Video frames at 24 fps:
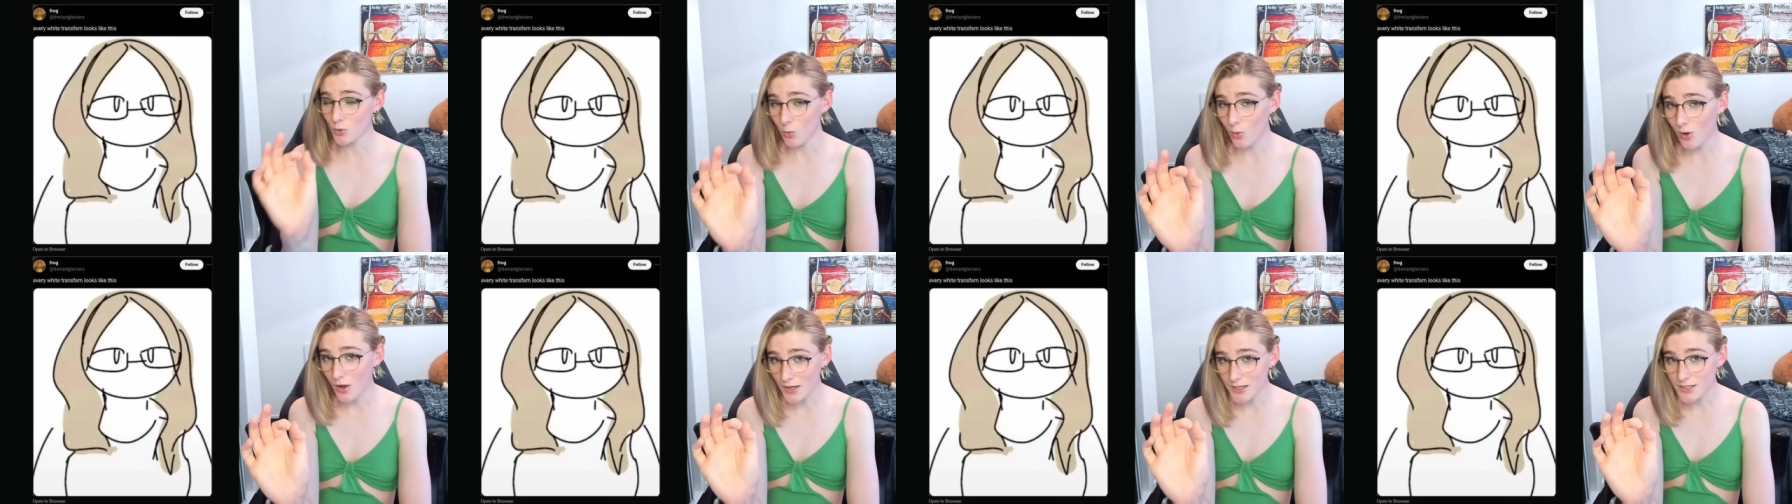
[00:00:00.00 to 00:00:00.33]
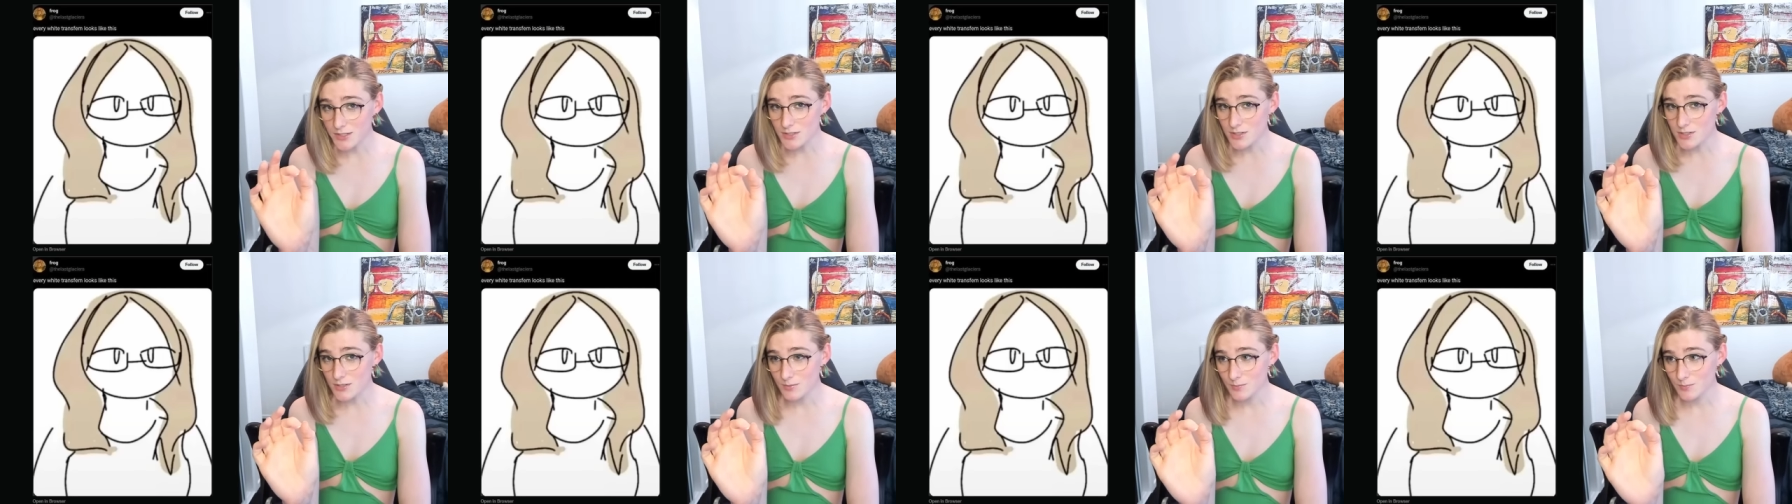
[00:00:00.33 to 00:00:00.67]

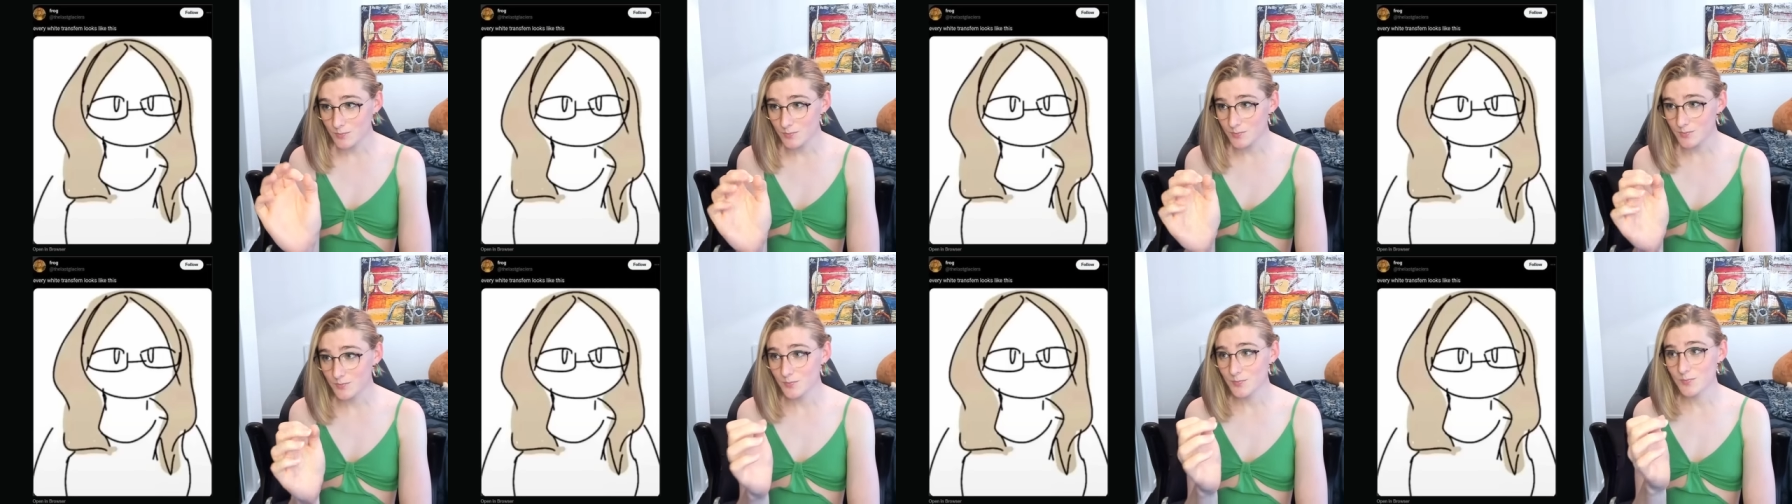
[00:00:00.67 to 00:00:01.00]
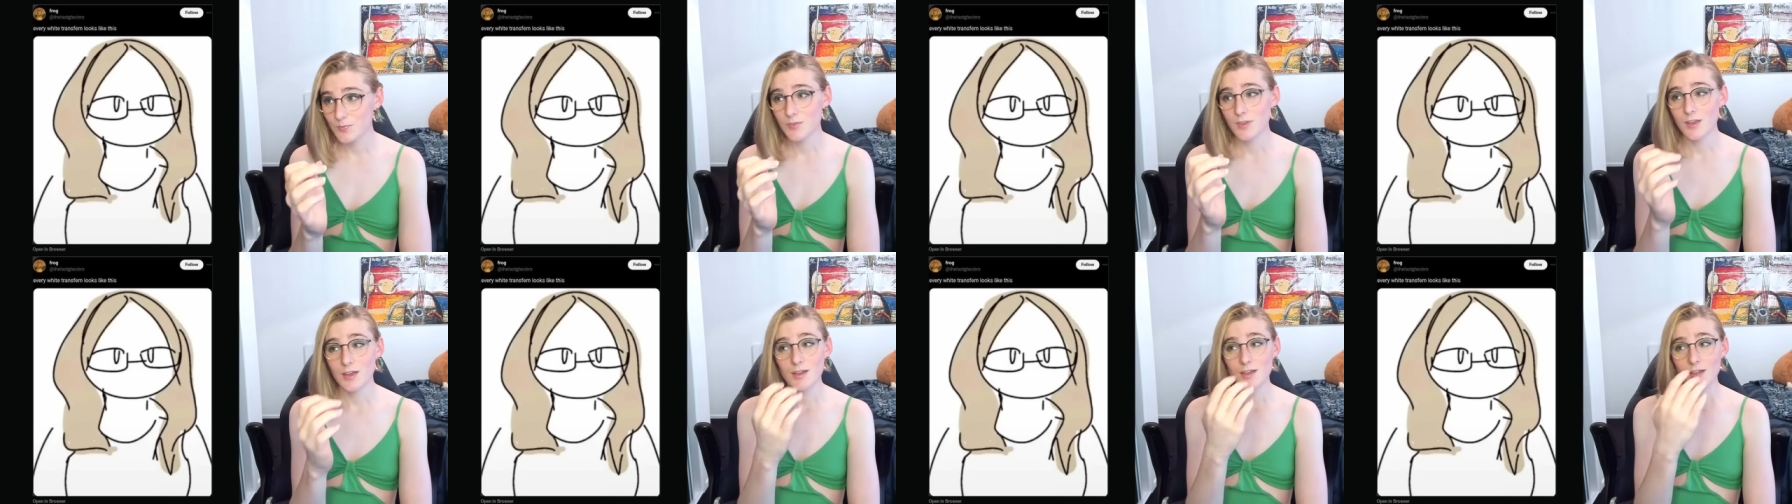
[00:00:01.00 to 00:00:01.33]
quite.
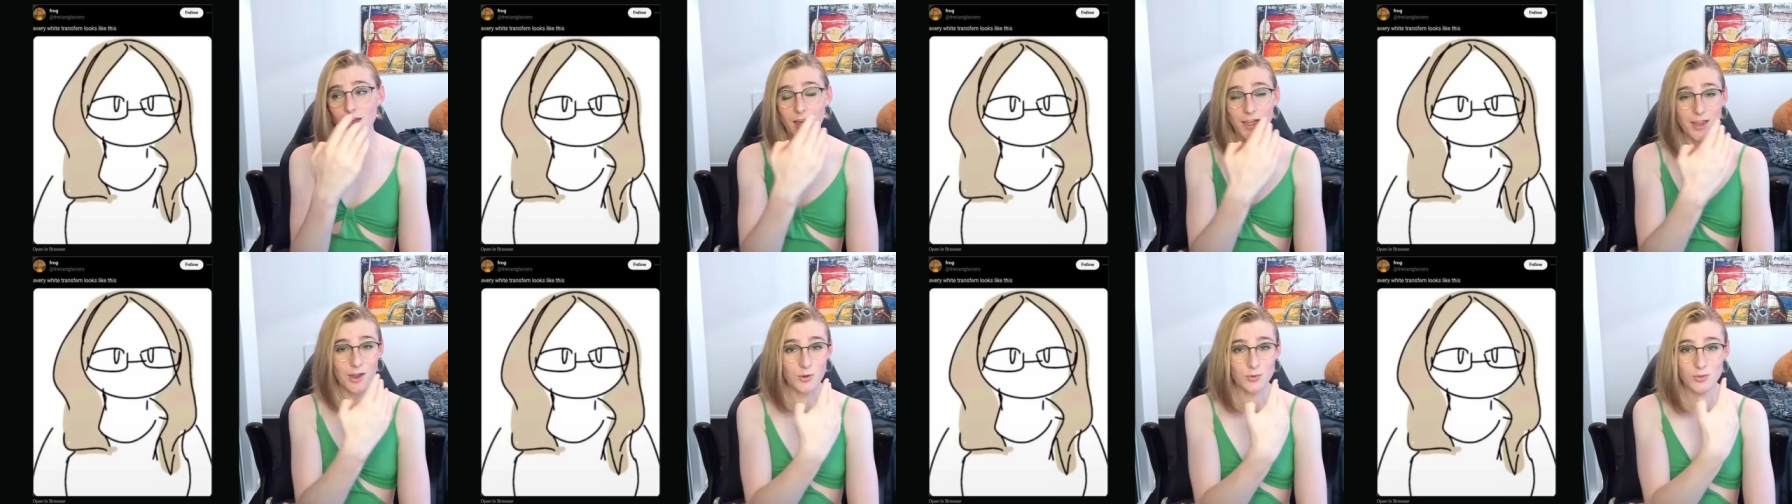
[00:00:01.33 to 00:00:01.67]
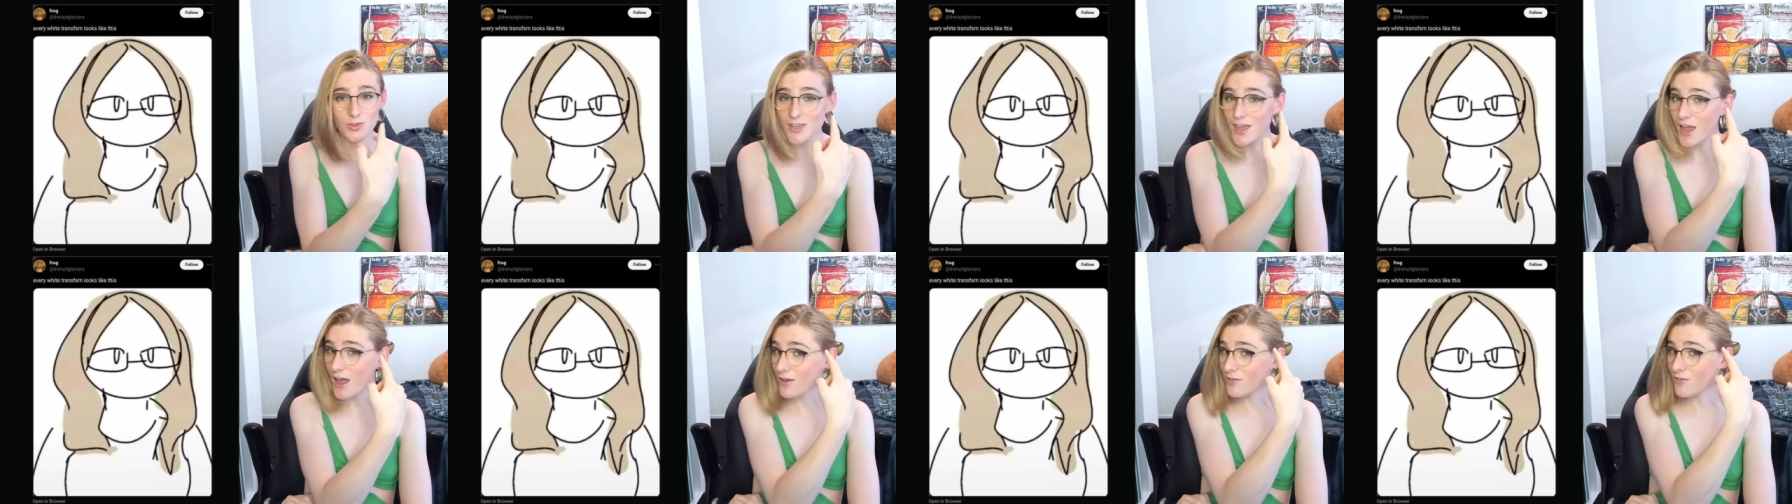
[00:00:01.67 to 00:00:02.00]
I
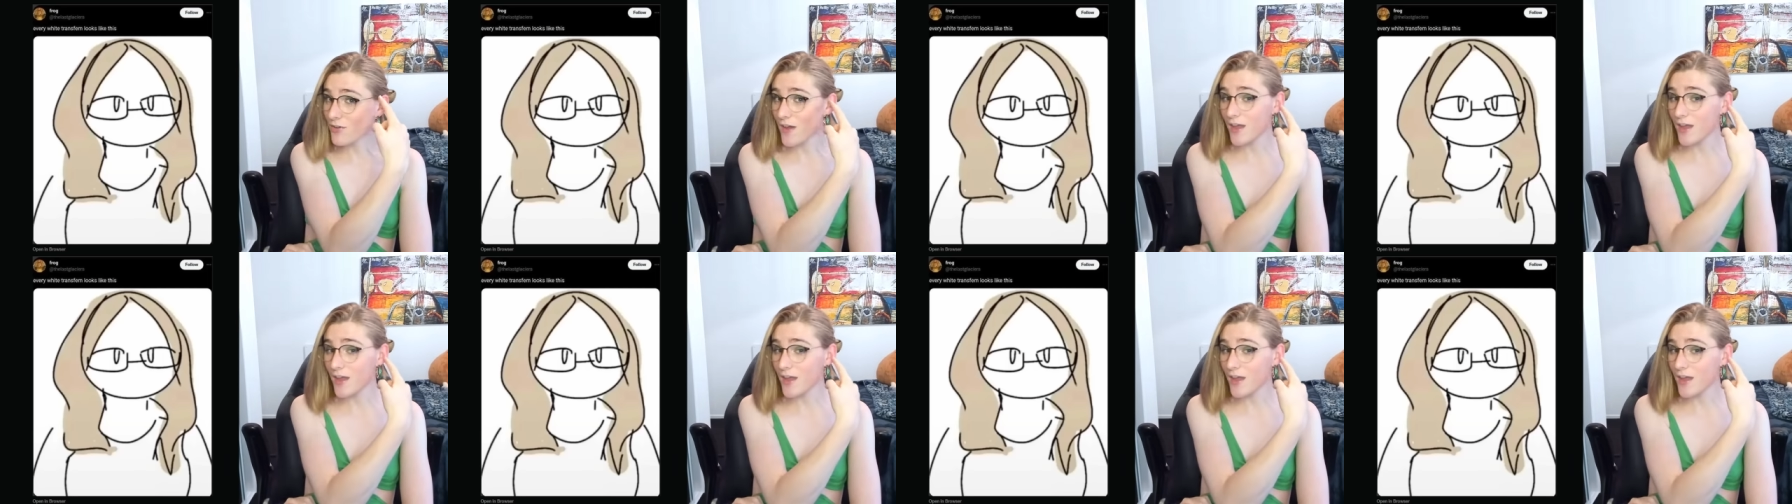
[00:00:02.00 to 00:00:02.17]
only have